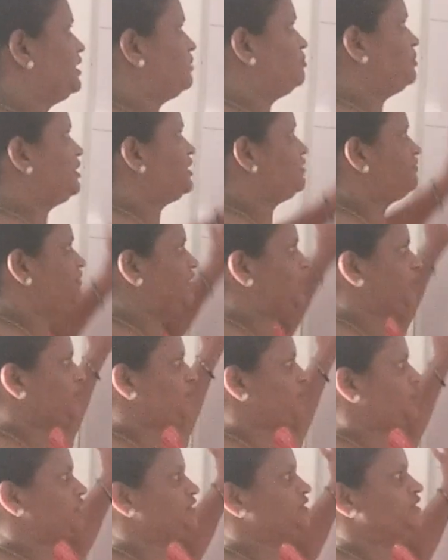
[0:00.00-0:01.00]
number of
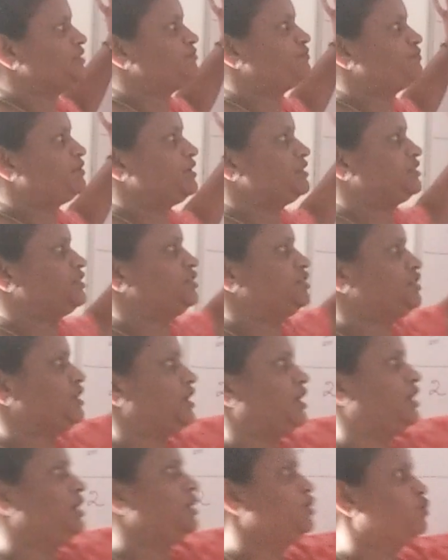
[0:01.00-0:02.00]
electrons in first
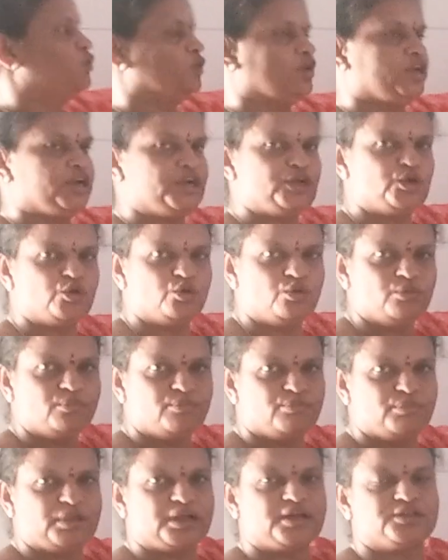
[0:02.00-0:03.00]
shell only 2
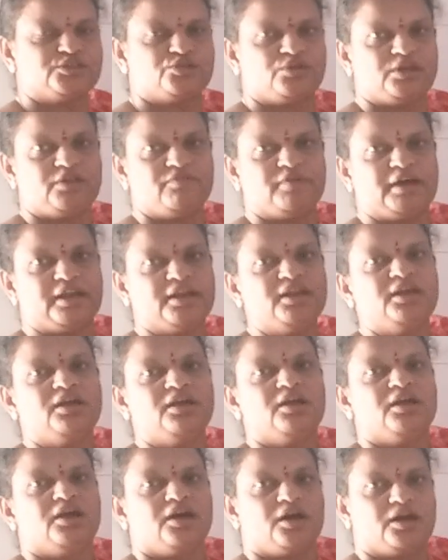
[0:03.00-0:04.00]
because only 1
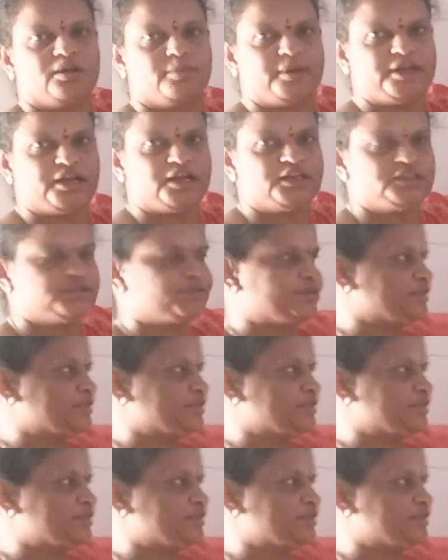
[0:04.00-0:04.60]
orbital is